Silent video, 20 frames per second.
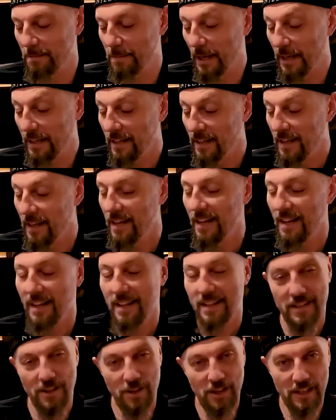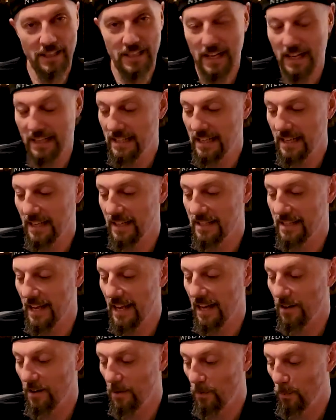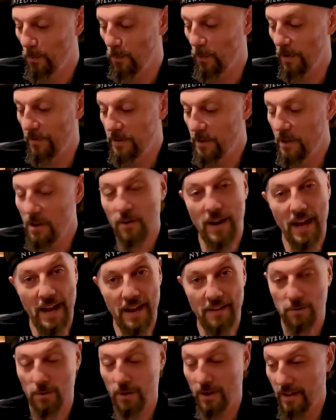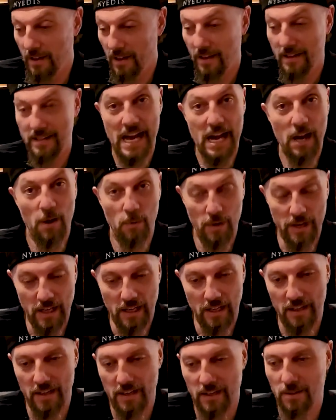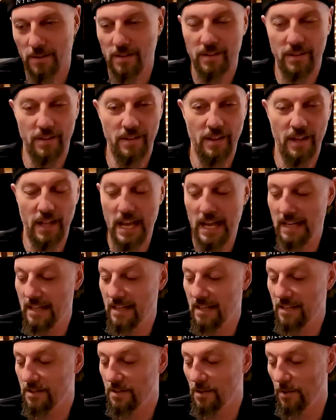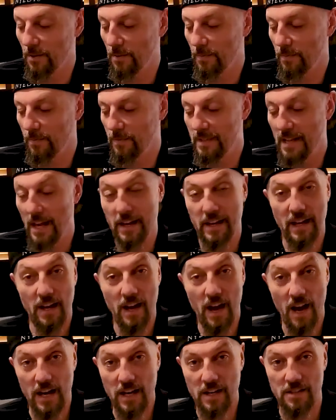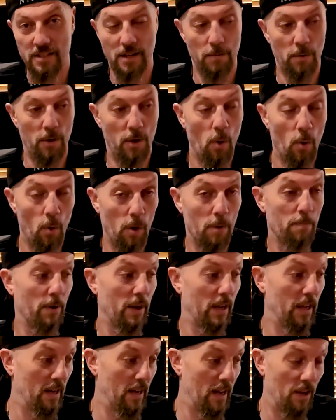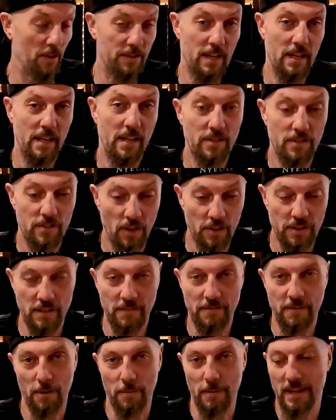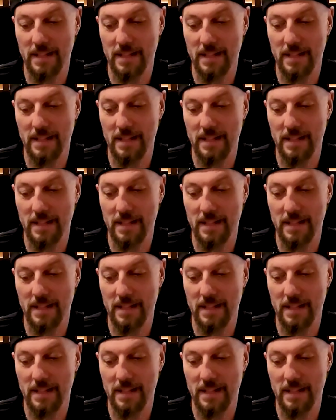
But you get the idea, is that if you don't have one, now what are you going to do? And so now you got to hire someone or bring in an outside consulting firm.